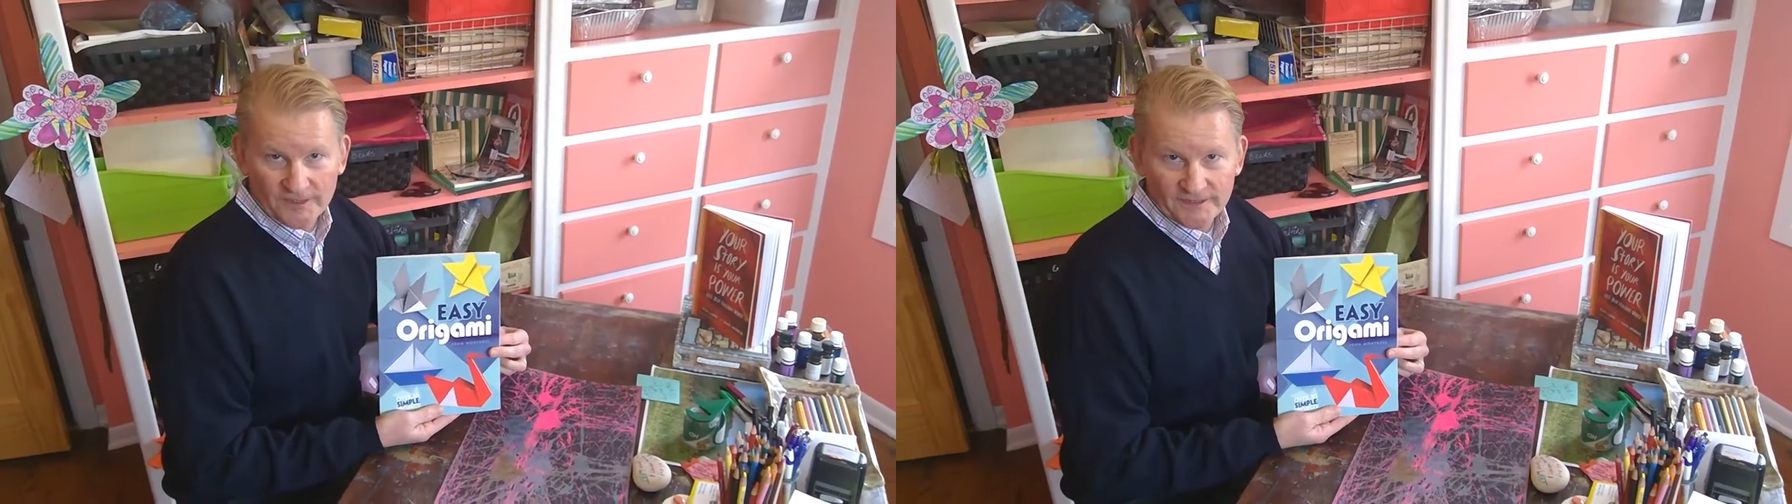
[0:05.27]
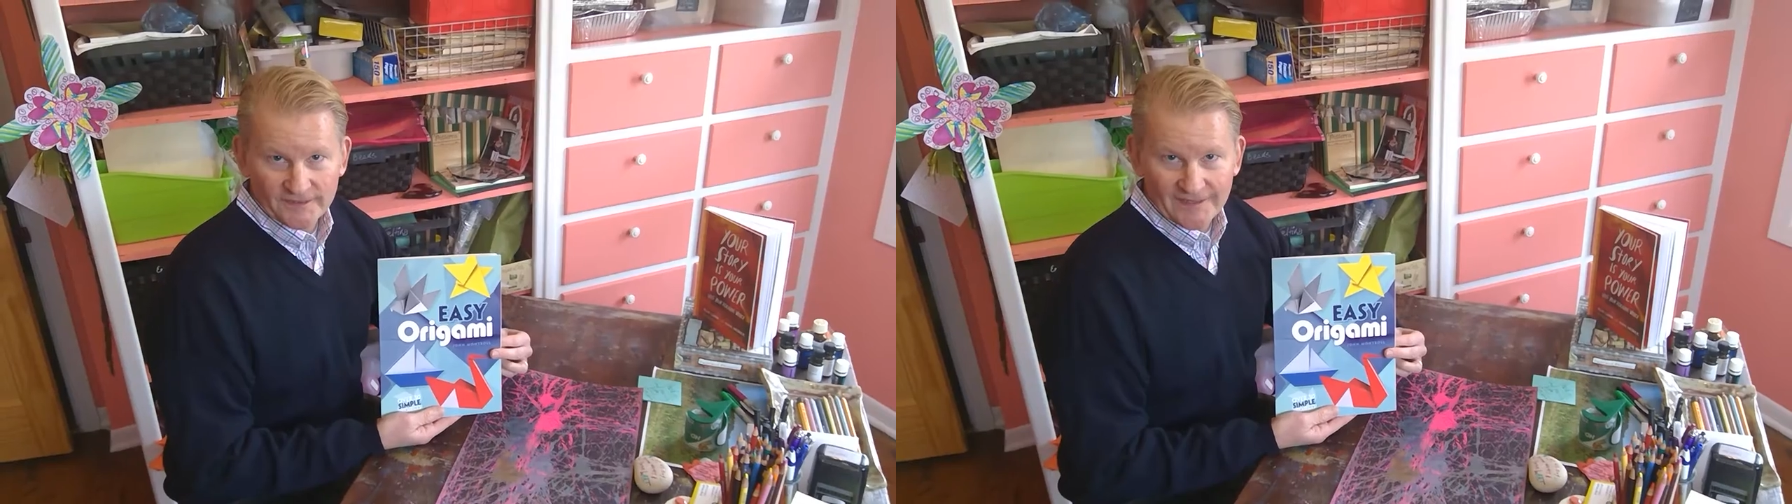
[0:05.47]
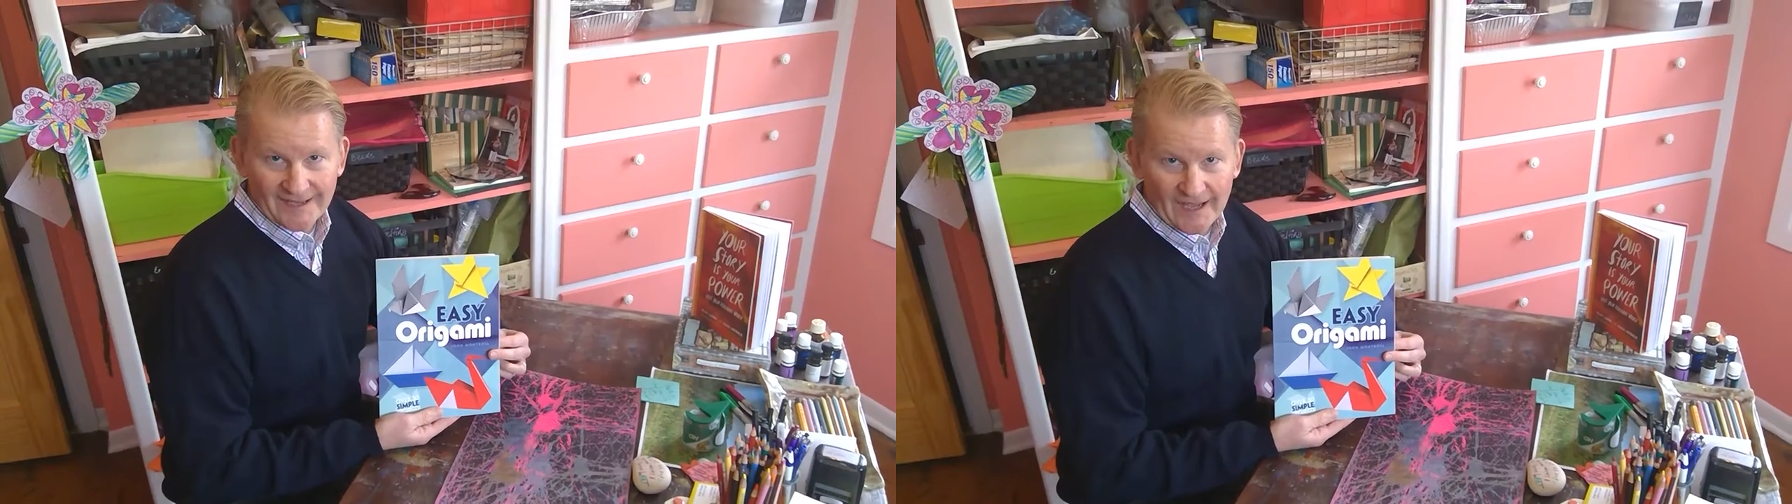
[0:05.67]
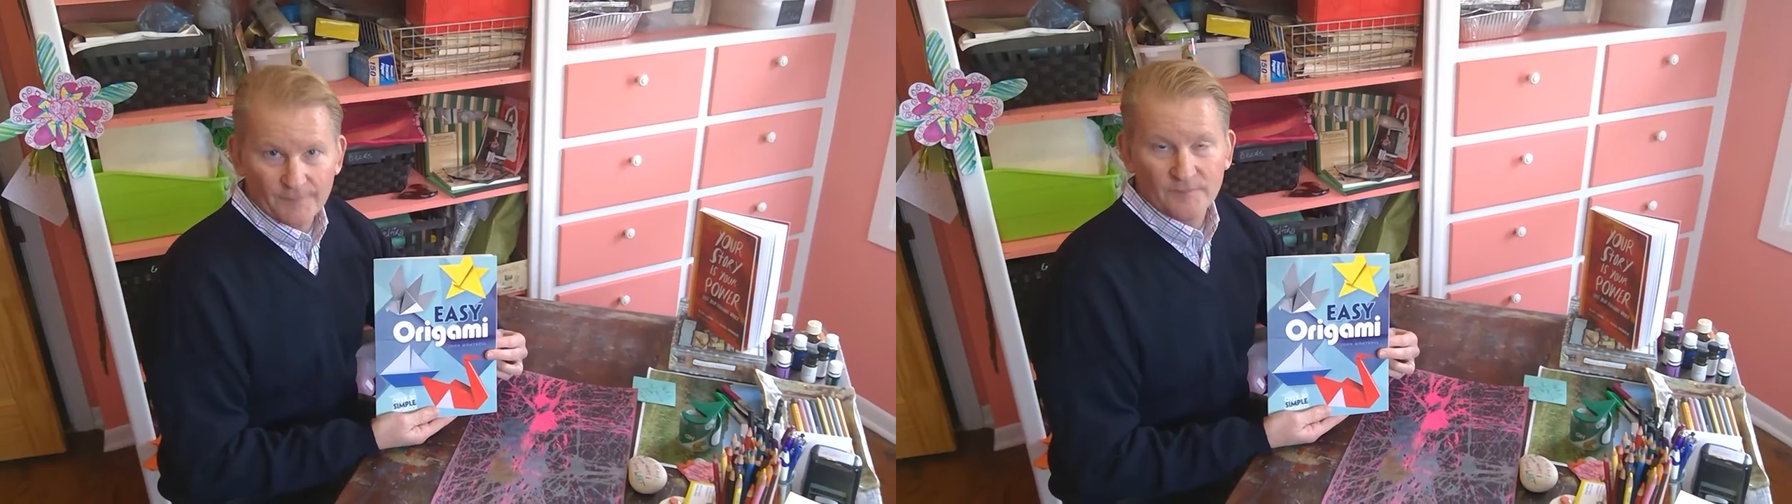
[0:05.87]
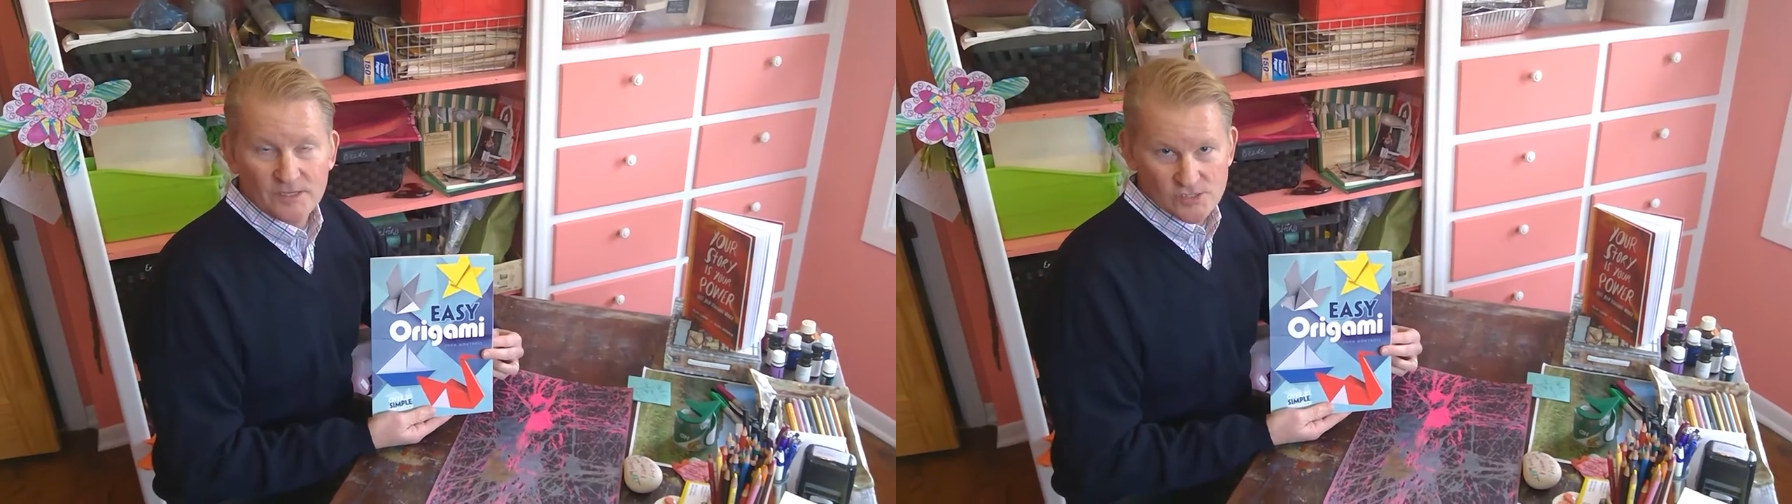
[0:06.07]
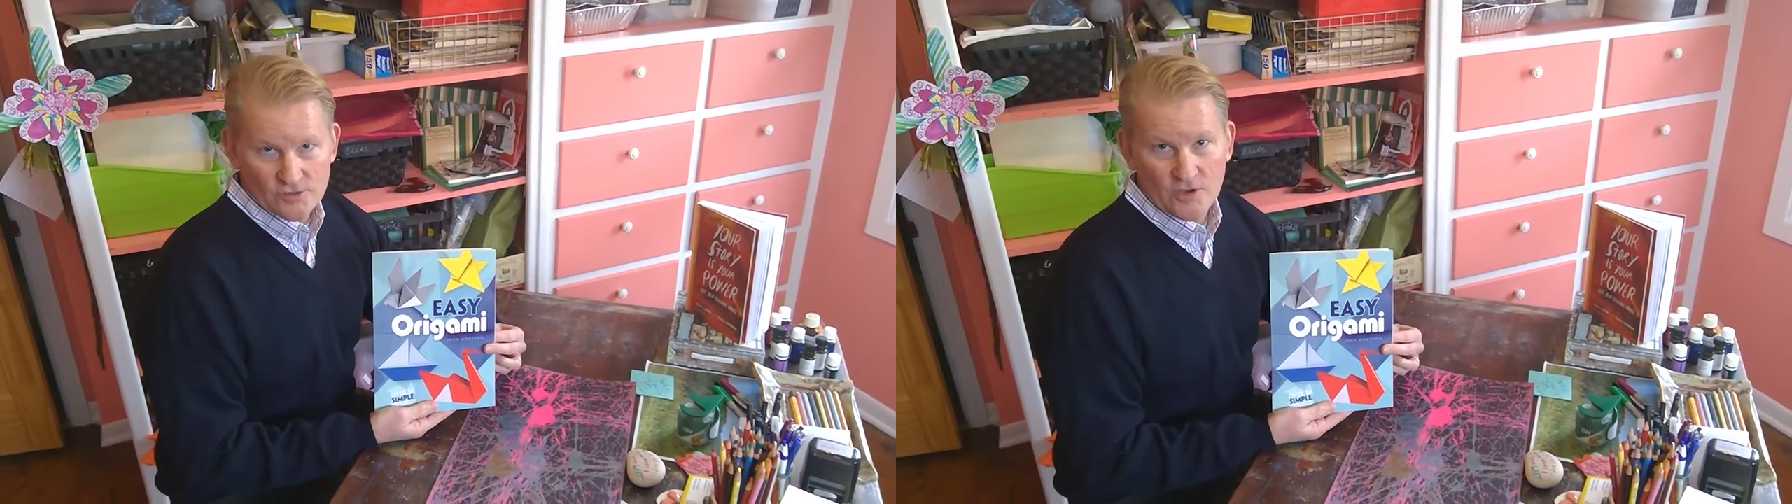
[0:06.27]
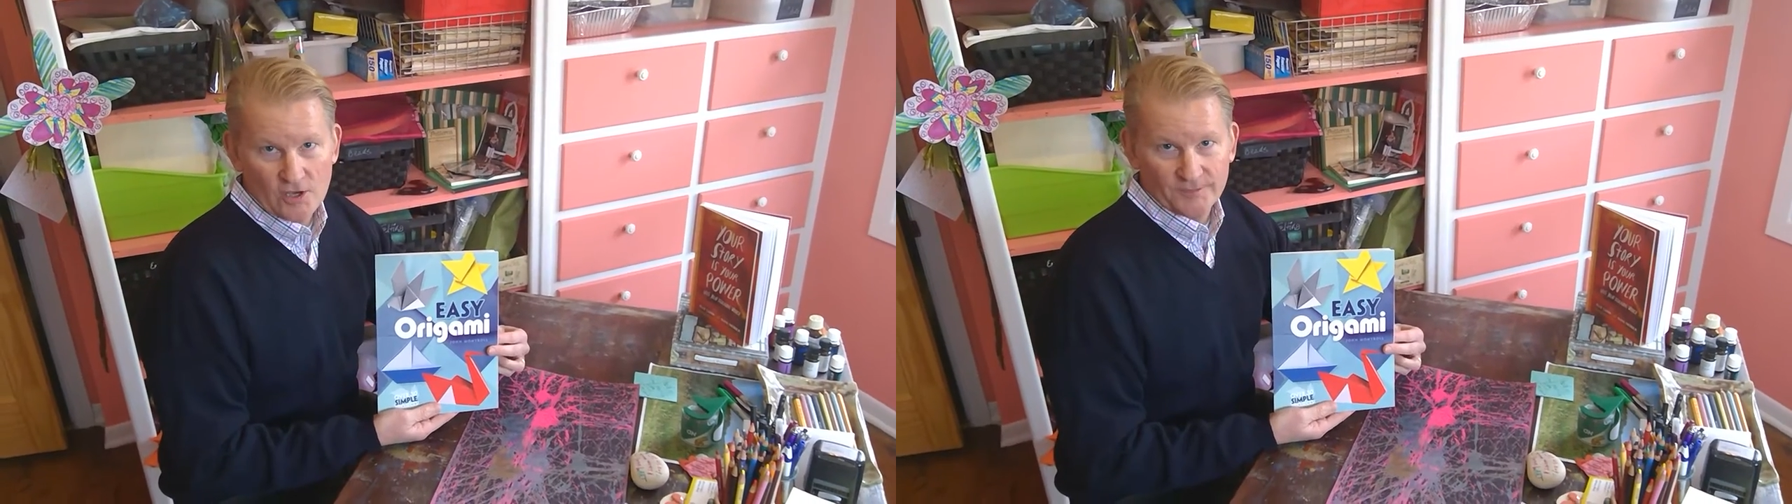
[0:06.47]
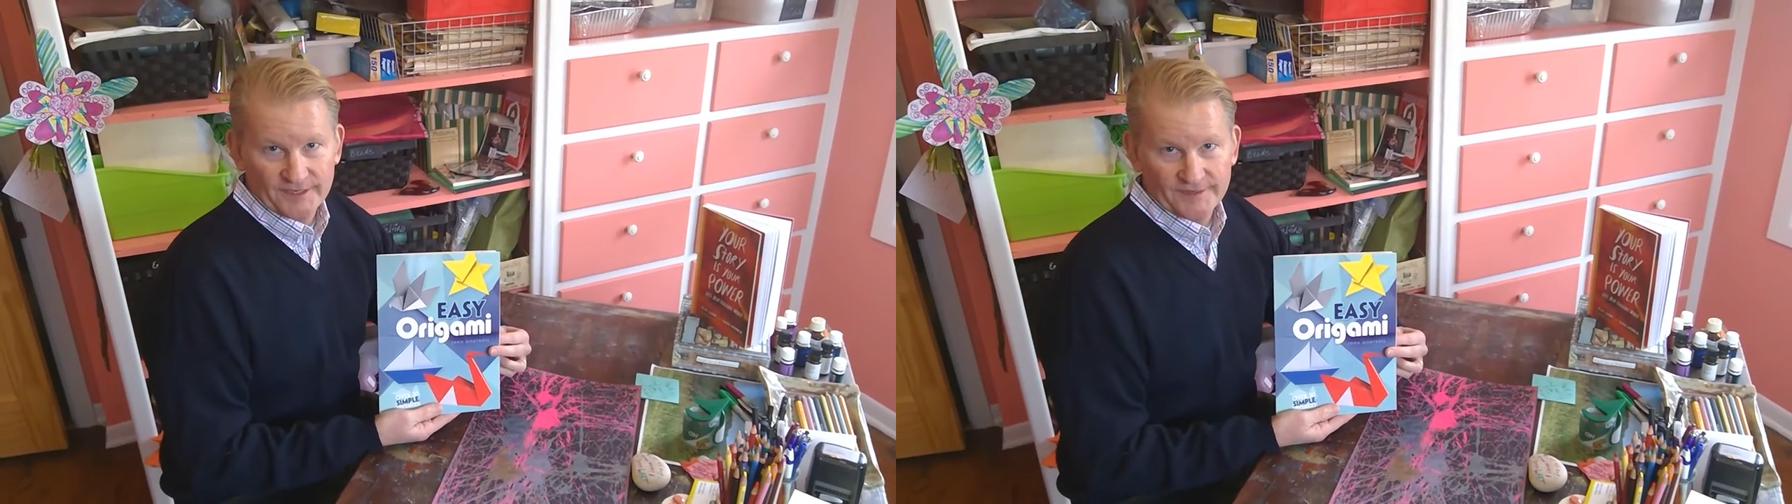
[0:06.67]
me, I'm Mr.
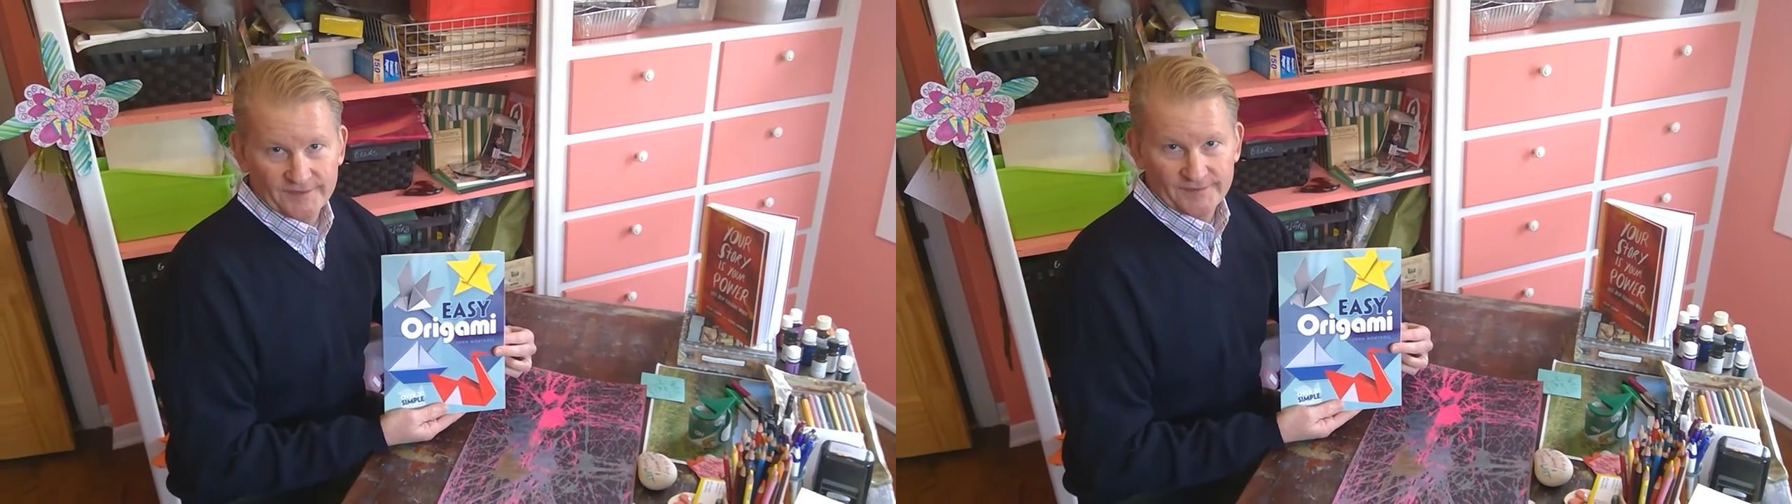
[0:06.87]
Dallman.